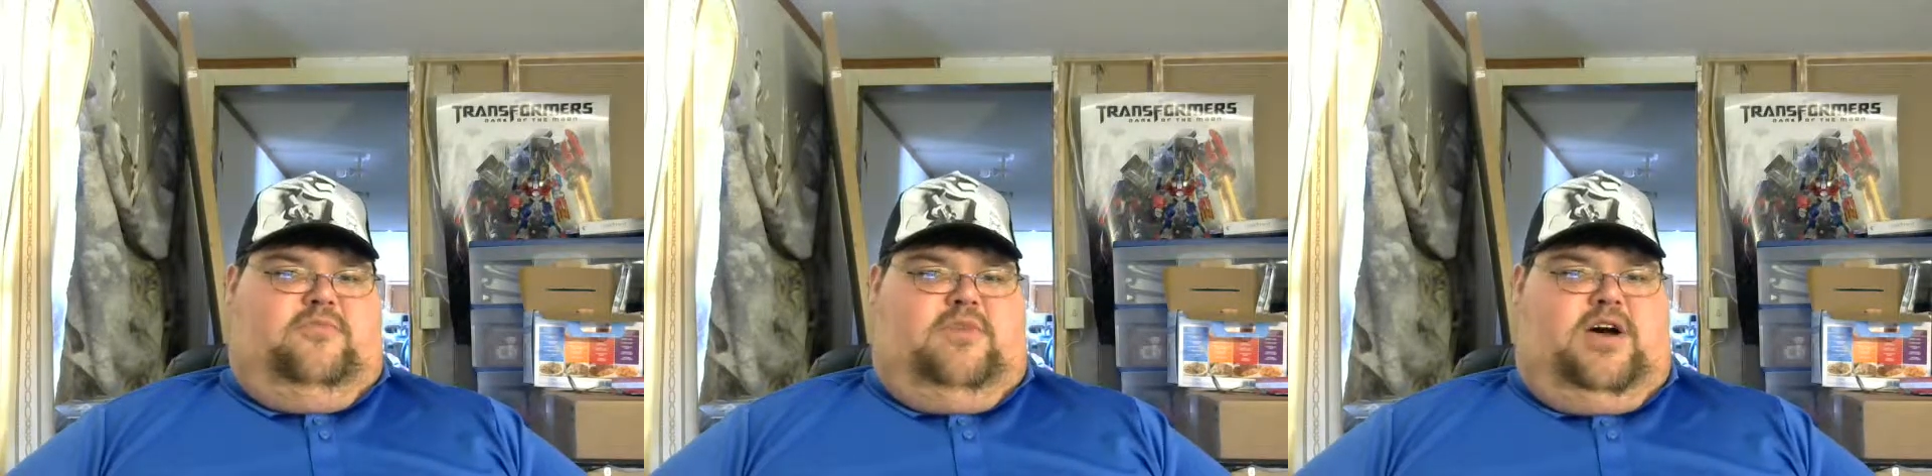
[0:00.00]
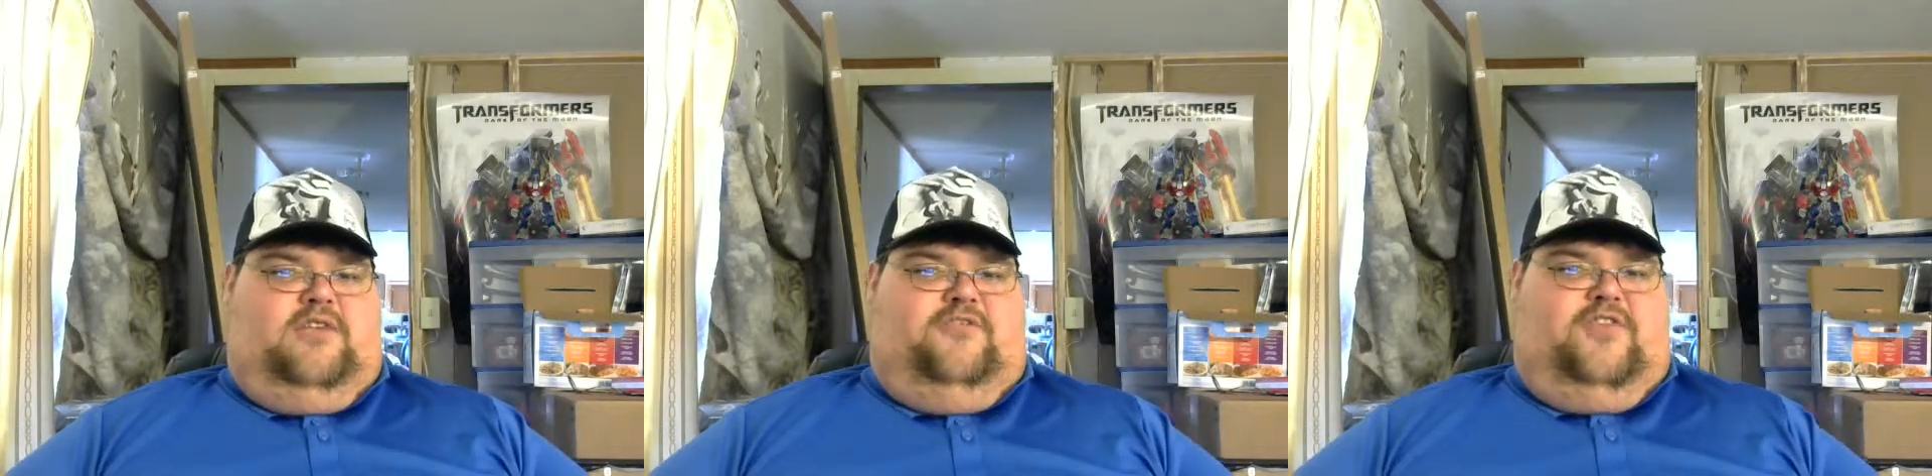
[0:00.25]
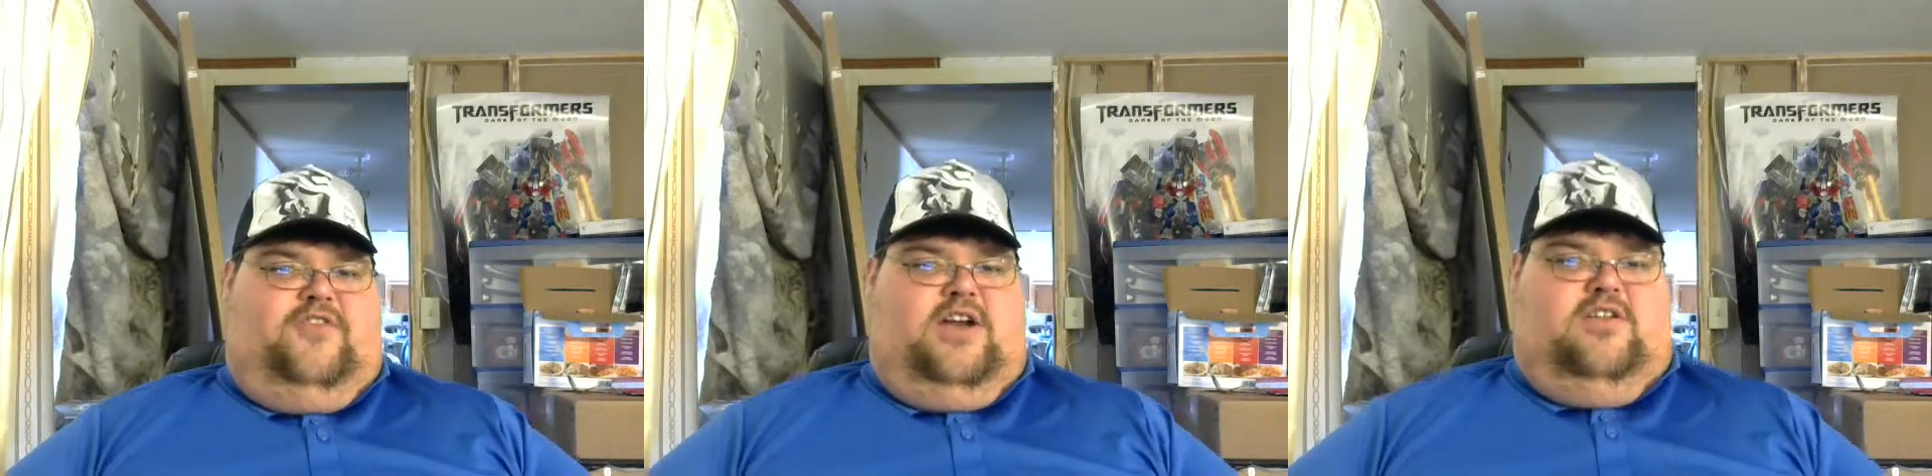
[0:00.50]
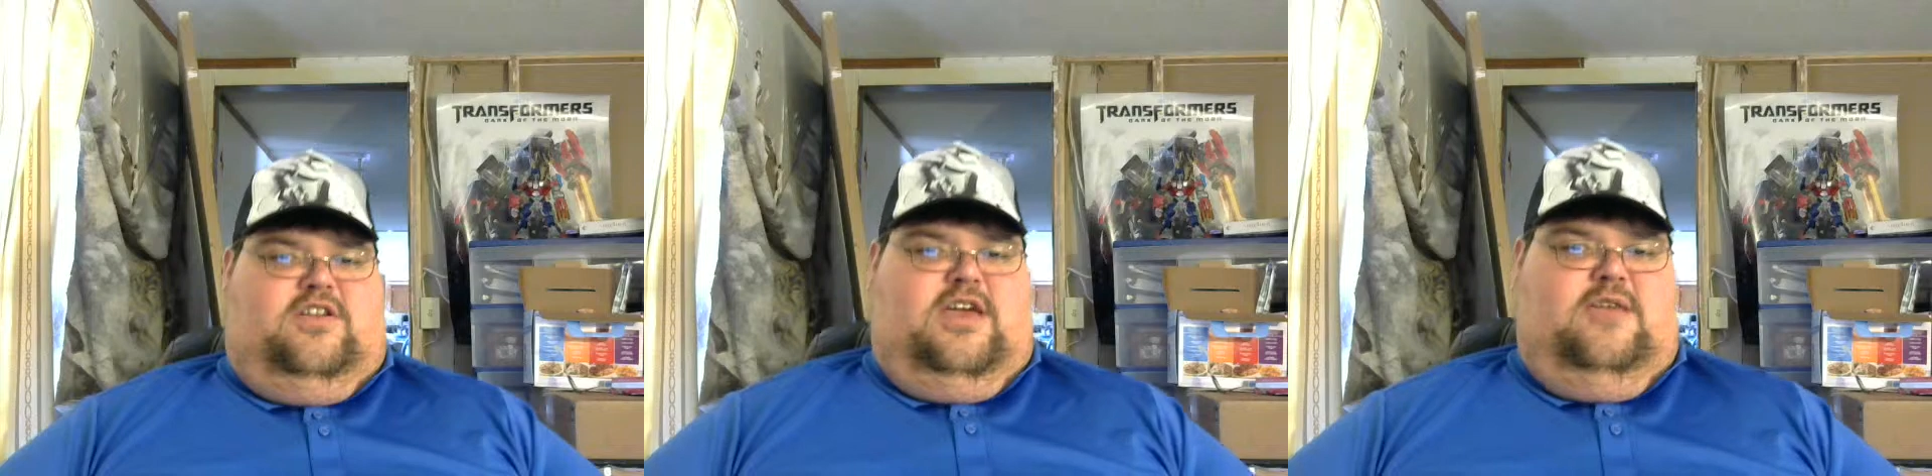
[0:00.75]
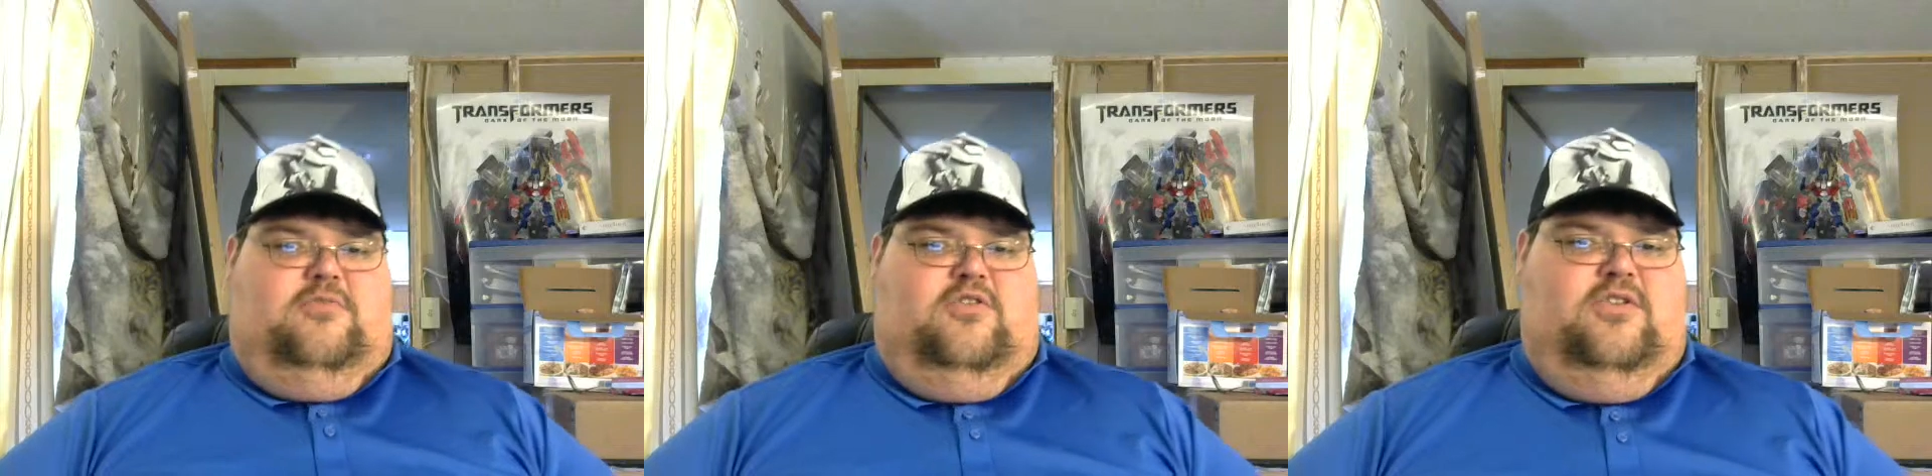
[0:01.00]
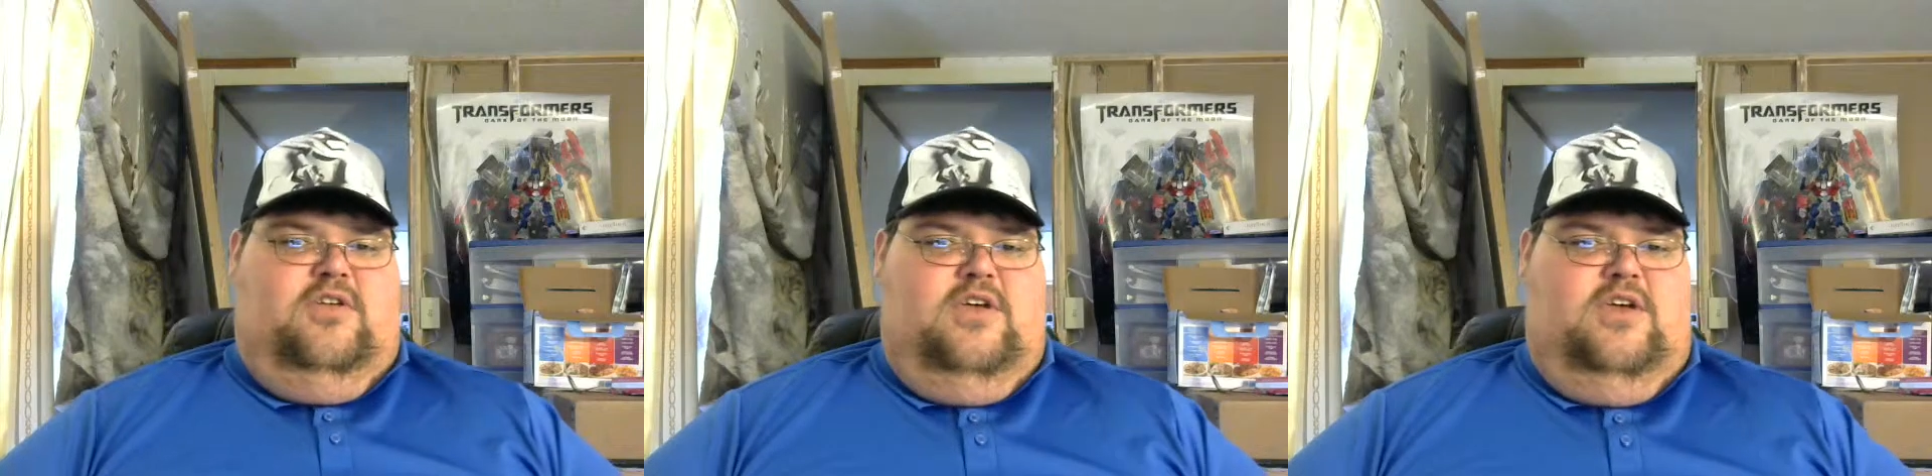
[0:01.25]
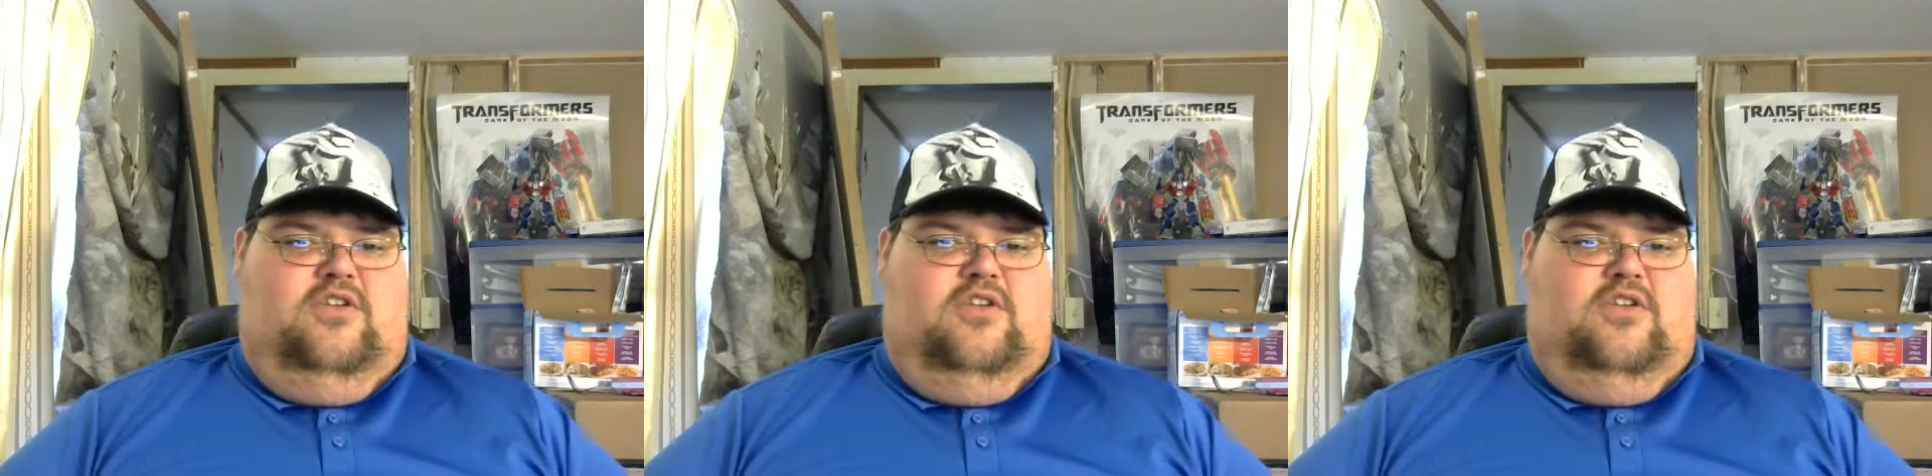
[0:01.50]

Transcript: Modifier Table